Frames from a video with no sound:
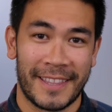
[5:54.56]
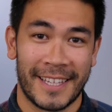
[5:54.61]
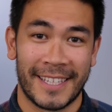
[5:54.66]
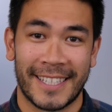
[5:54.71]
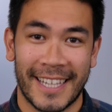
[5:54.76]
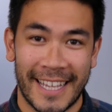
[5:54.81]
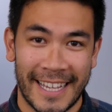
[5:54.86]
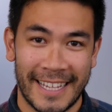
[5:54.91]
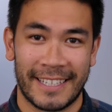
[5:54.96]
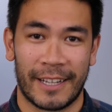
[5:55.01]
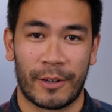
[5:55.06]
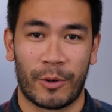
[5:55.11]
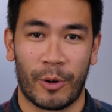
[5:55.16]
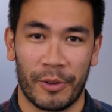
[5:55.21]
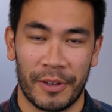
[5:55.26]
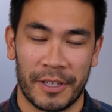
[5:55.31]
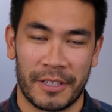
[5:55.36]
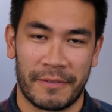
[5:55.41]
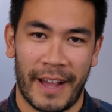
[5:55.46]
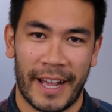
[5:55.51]
this is a
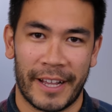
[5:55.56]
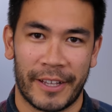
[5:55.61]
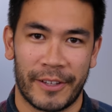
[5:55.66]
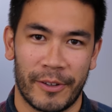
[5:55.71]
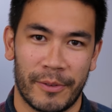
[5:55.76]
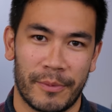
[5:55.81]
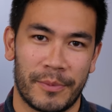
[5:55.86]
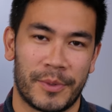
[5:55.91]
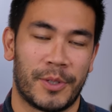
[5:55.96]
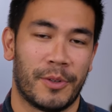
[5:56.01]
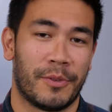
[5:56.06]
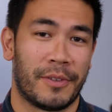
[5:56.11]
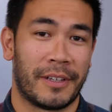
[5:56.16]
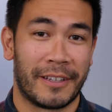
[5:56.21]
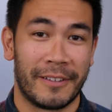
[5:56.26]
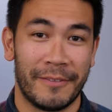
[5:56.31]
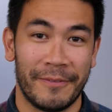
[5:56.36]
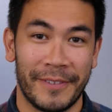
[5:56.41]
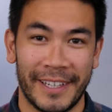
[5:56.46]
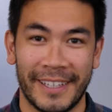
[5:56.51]
cordless vacuum, so the
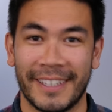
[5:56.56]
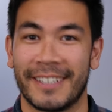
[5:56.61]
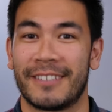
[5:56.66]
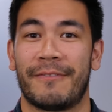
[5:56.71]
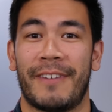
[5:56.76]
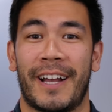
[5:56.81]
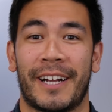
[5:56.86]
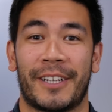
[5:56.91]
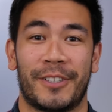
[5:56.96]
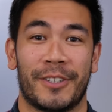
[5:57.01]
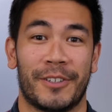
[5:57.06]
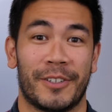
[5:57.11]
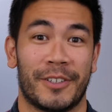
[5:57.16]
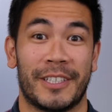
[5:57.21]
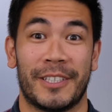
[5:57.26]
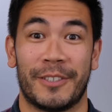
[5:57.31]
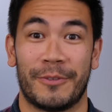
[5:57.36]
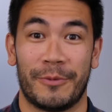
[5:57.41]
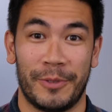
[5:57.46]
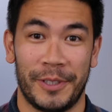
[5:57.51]
convenience factor
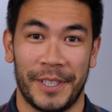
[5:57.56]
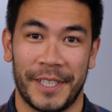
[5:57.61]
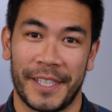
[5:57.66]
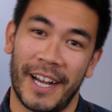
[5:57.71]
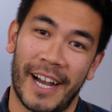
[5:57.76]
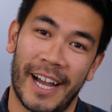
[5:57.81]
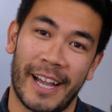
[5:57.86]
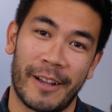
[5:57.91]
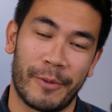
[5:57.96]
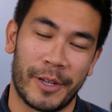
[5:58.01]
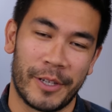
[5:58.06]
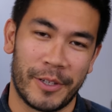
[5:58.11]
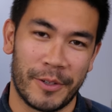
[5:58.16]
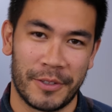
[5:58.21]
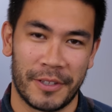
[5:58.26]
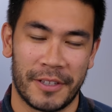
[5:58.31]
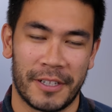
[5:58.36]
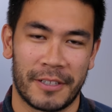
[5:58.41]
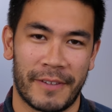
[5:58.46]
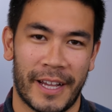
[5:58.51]
is really high when
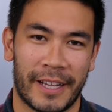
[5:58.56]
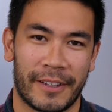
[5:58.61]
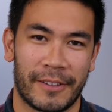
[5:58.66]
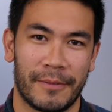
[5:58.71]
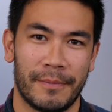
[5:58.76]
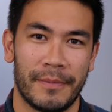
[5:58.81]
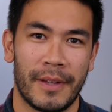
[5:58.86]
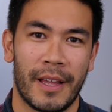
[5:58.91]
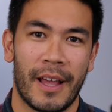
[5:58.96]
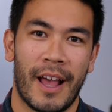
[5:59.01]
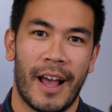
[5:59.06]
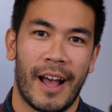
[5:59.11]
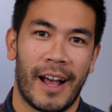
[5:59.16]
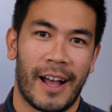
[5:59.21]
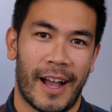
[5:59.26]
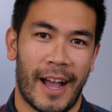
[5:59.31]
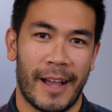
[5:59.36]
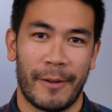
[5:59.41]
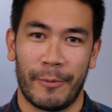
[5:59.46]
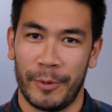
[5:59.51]
using this vacuum.
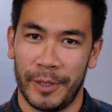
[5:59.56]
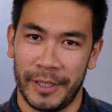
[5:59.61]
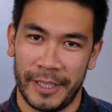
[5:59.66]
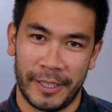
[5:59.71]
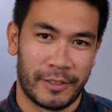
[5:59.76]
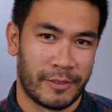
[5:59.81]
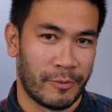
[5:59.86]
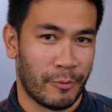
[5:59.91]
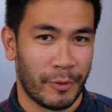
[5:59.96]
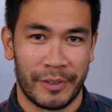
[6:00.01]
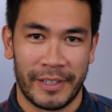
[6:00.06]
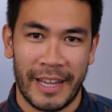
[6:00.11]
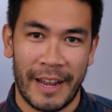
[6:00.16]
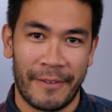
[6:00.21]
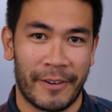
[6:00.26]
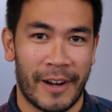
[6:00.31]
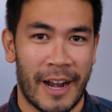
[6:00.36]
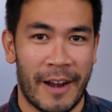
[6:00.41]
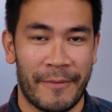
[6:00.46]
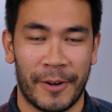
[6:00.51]
I really will
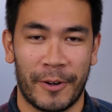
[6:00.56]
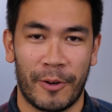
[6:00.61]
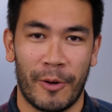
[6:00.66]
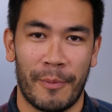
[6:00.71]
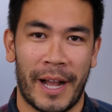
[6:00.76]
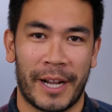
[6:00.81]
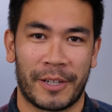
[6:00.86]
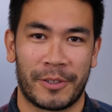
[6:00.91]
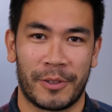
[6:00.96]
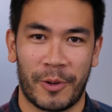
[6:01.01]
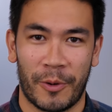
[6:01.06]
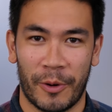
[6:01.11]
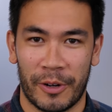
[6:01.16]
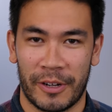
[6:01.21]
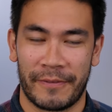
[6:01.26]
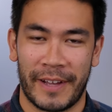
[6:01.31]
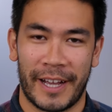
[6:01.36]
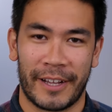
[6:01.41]
never ever go back to corded